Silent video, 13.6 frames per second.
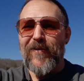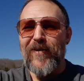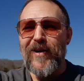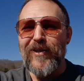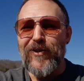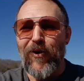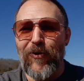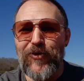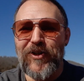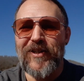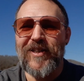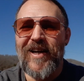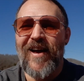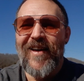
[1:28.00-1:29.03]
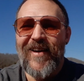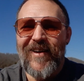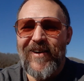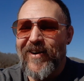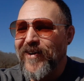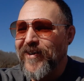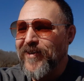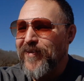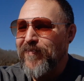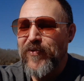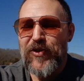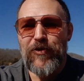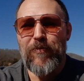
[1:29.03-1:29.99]
indulgent
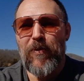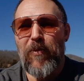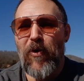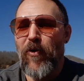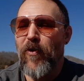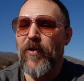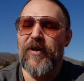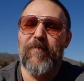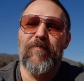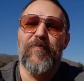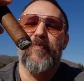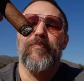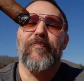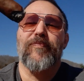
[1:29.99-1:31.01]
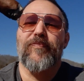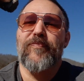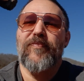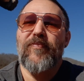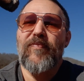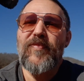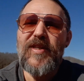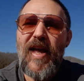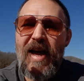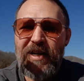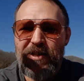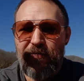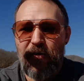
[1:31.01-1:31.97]
on Super Bowl, and
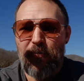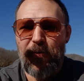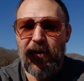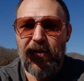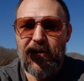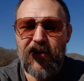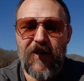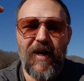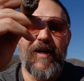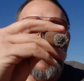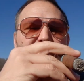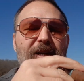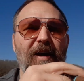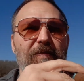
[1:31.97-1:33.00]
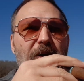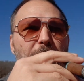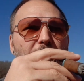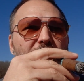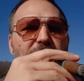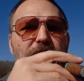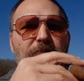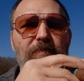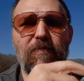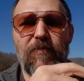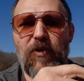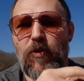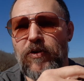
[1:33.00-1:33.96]
makes it feel pretty good today. I didn't have that much.
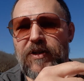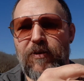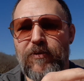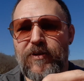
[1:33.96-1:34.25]
Of course,